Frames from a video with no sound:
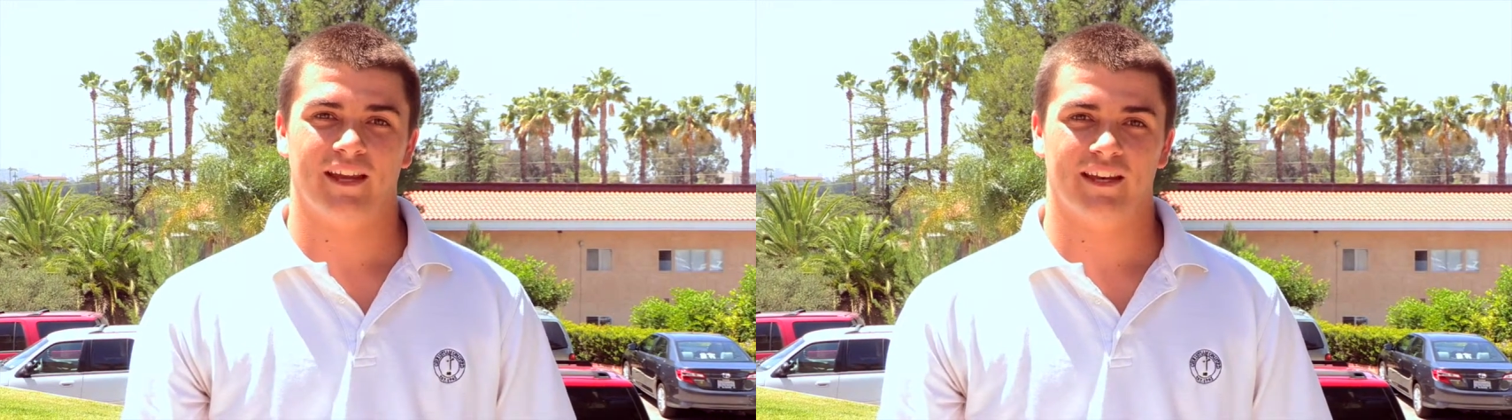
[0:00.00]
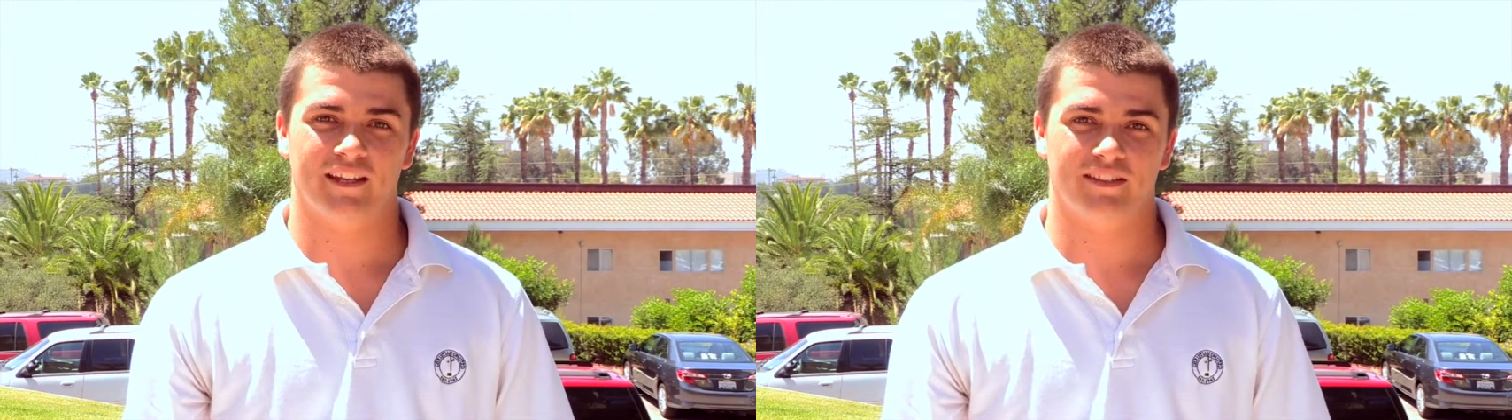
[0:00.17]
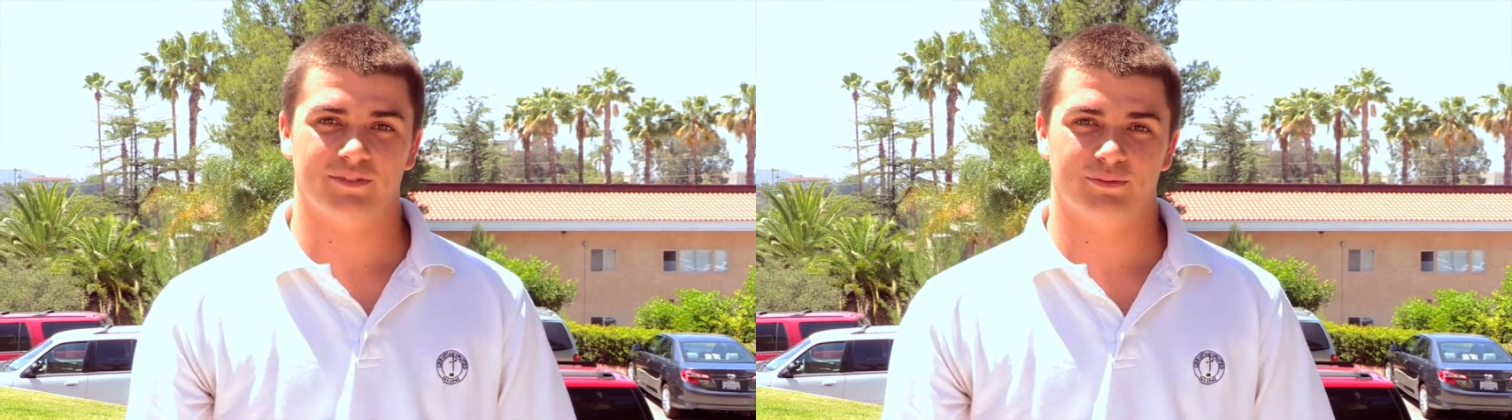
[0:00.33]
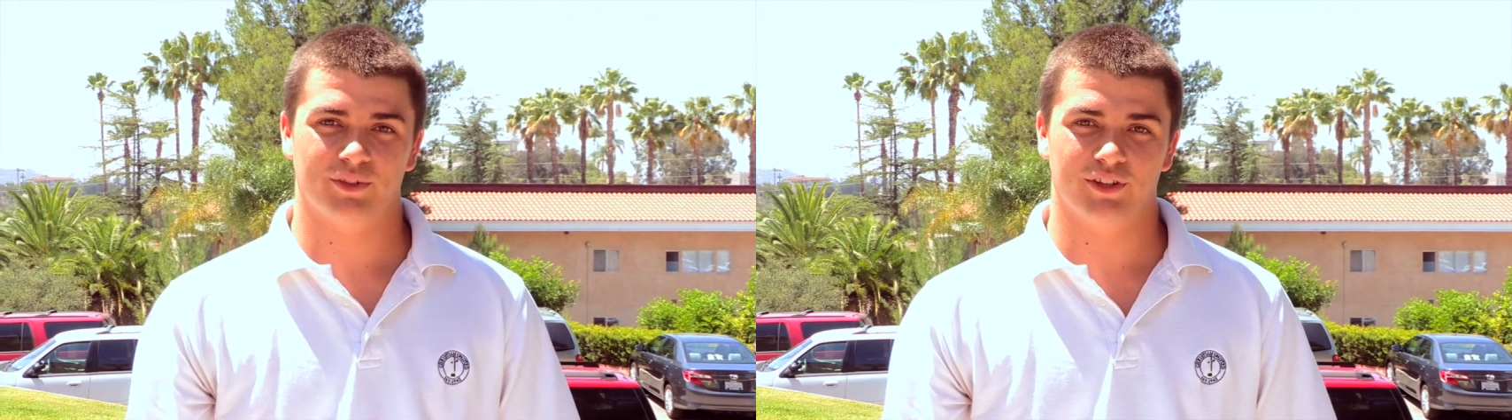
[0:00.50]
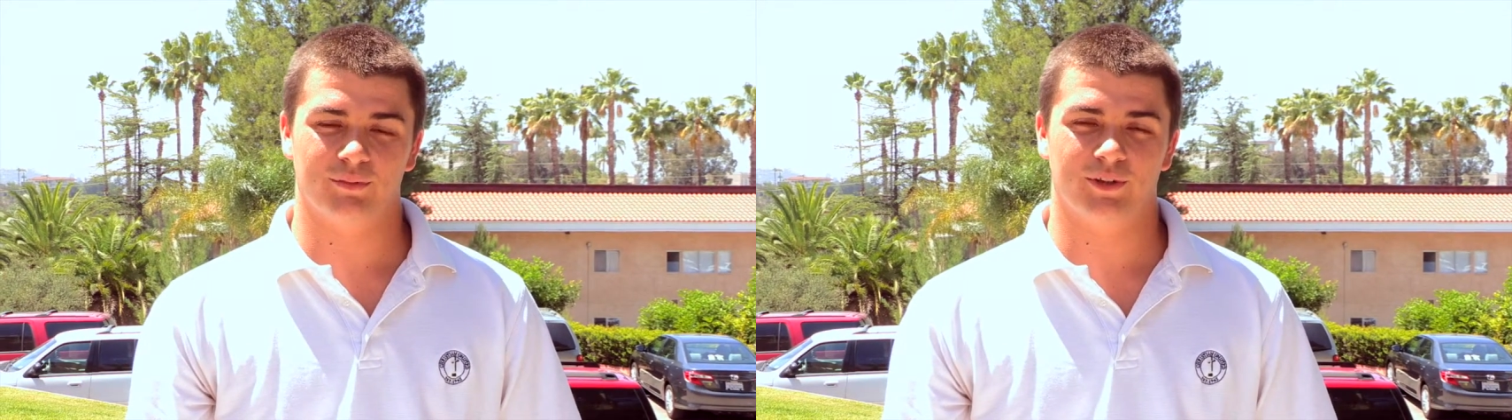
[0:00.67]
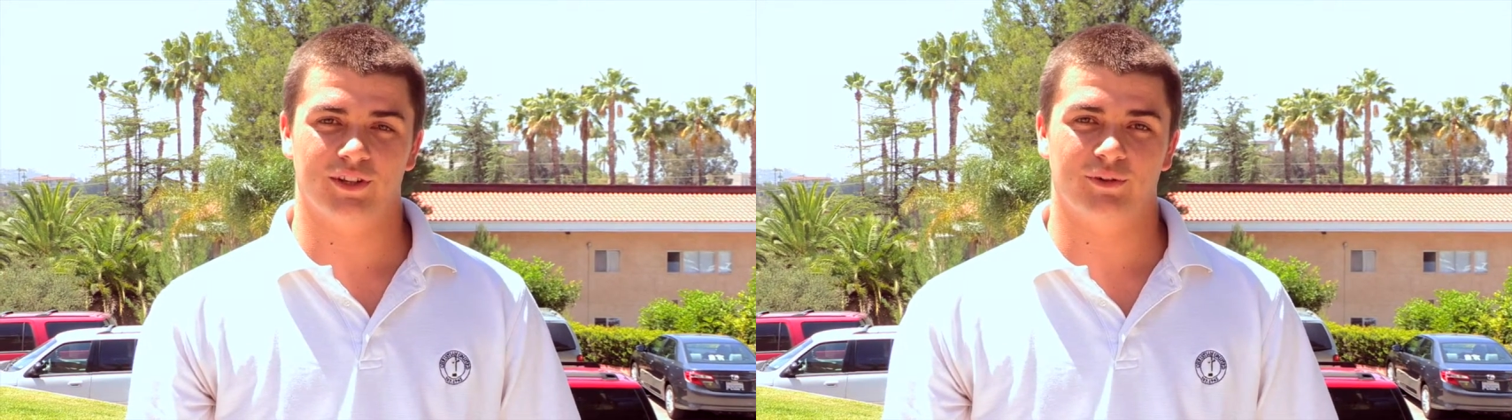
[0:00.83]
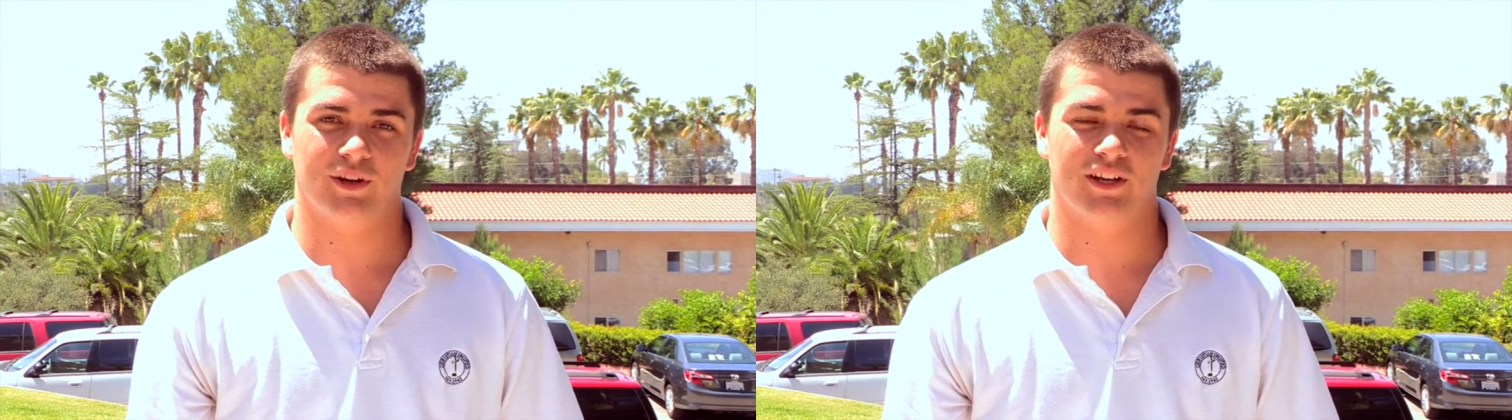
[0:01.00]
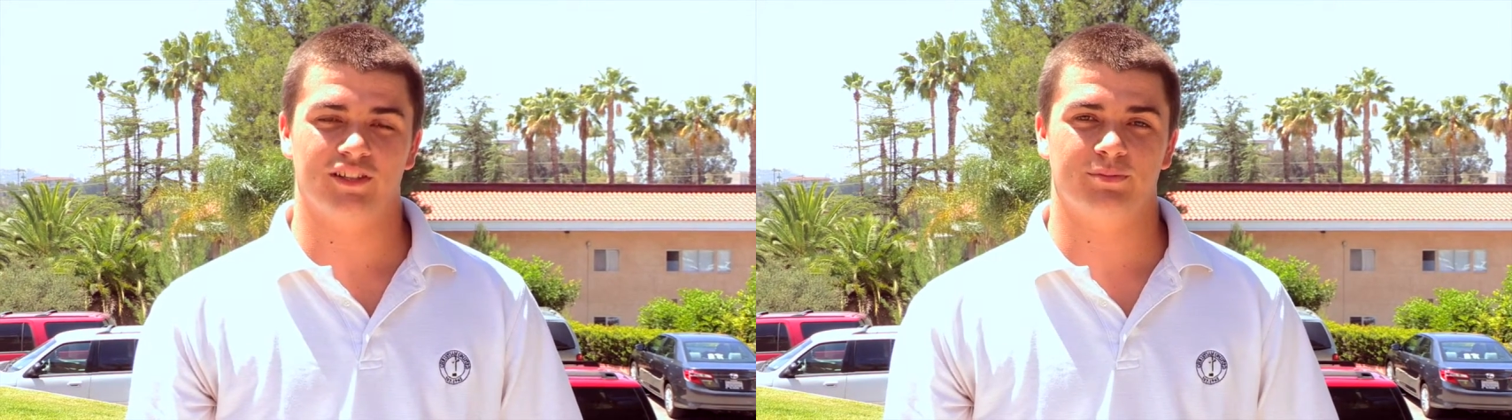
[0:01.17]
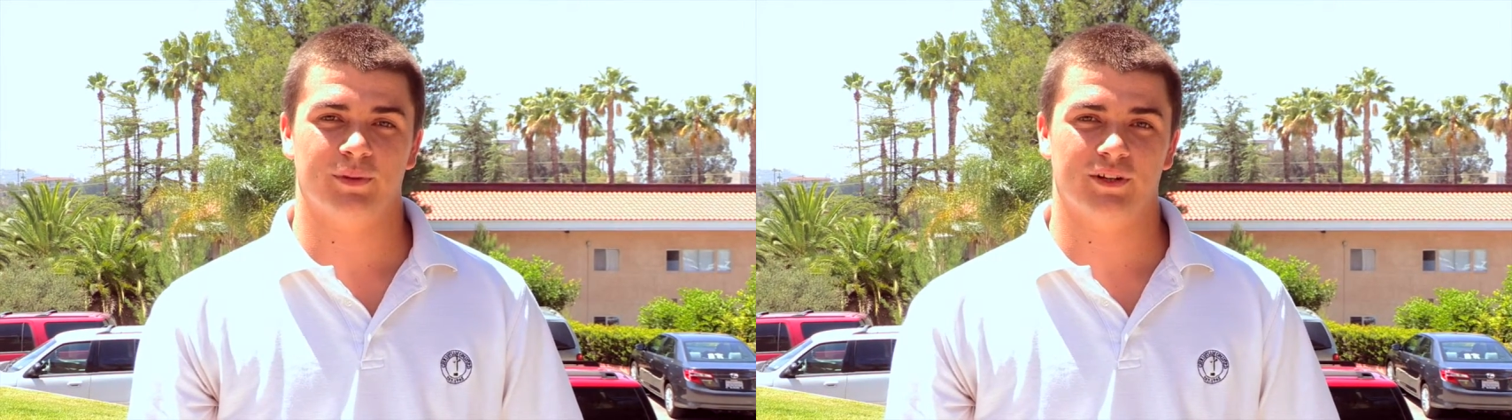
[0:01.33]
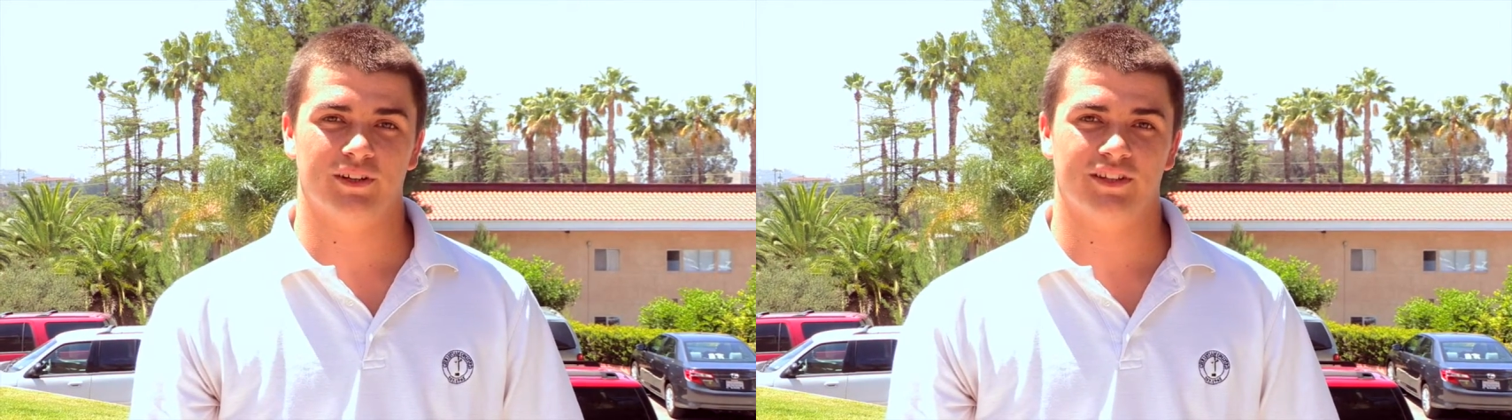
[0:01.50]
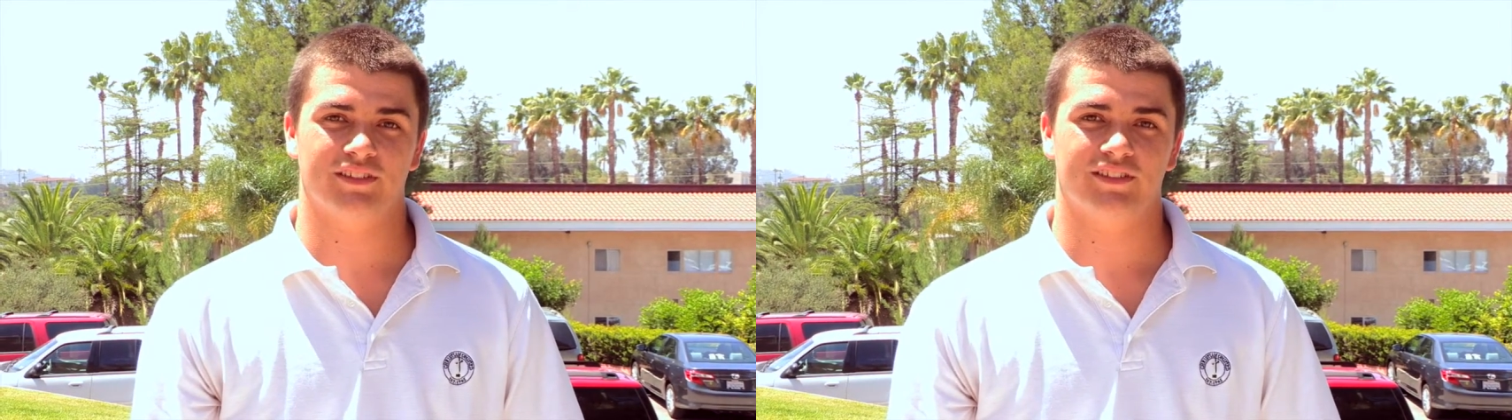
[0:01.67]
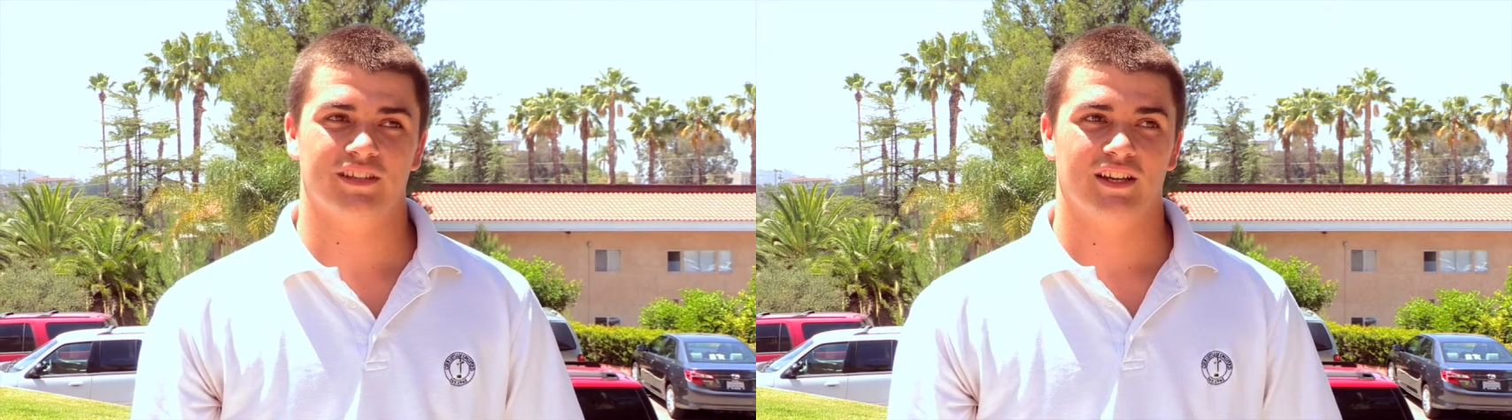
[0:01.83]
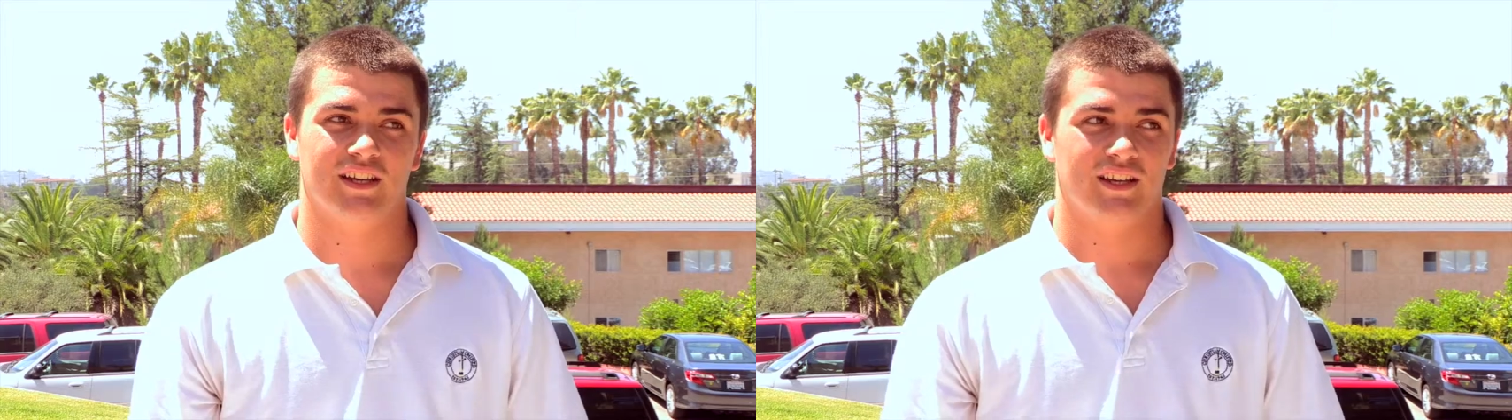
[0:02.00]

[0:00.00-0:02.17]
and it's really been a great experience.